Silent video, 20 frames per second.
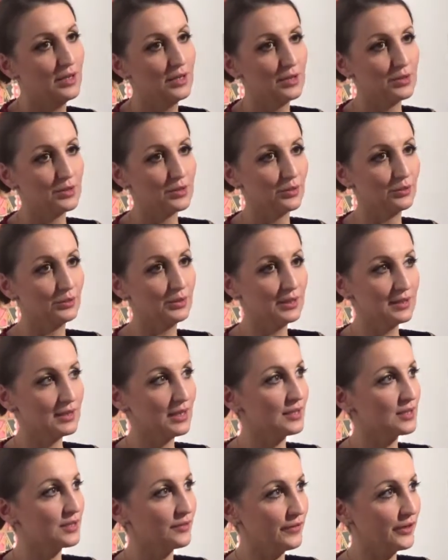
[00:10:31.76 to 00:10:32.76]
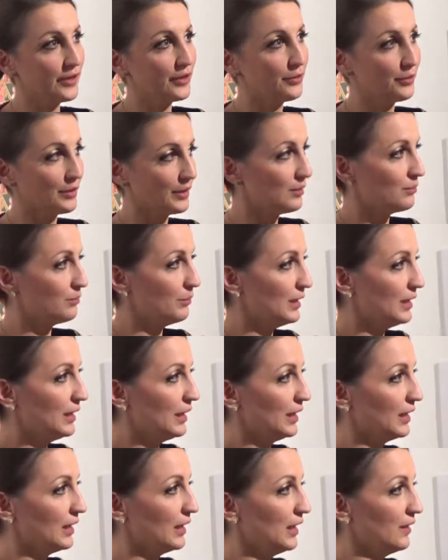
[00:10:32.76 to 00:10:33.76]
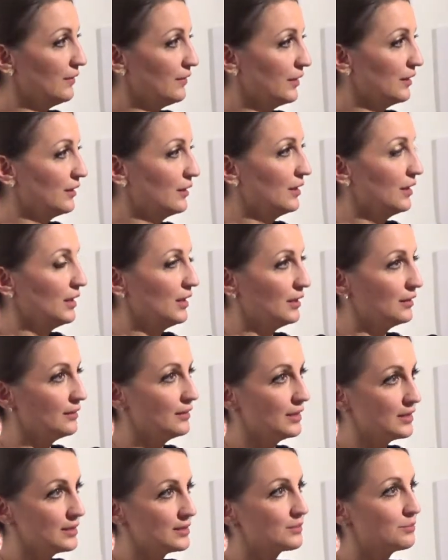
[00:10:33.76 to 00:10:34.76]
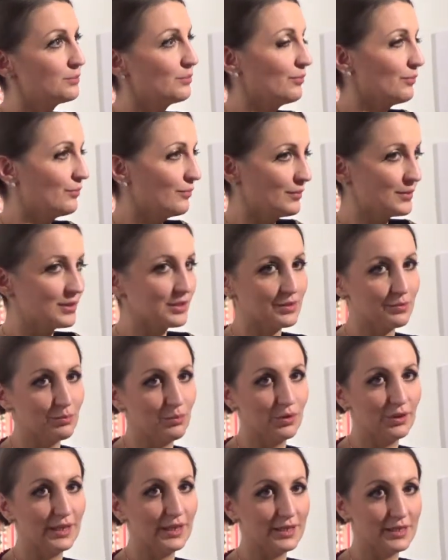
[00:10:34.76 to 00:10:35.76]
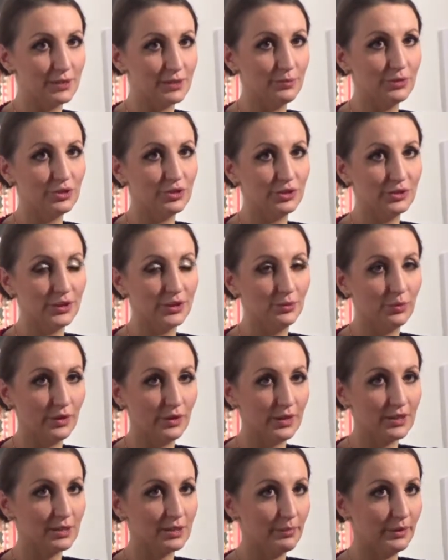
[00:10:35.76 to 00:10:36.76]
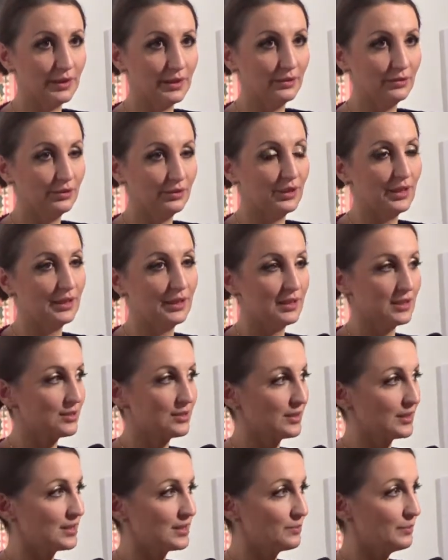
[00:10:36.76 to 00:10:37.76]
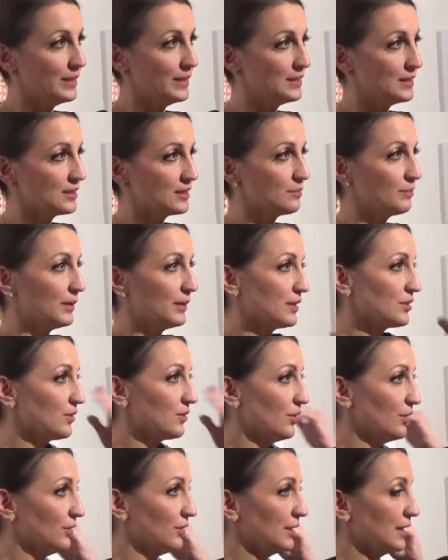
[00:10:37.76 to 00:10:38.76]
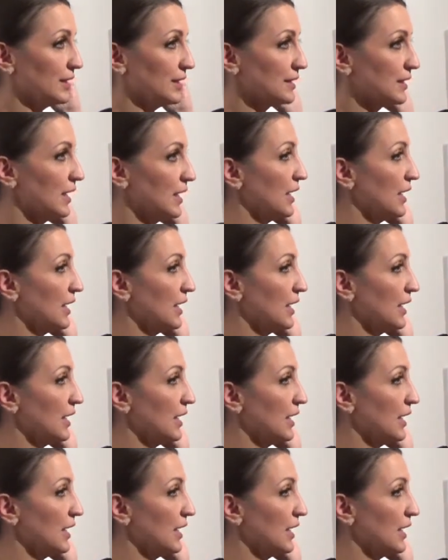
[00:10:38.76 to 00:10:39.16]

So this has a very great meaning. Even this small exhibition that we're exhibiting today, these 6 pieces plus all these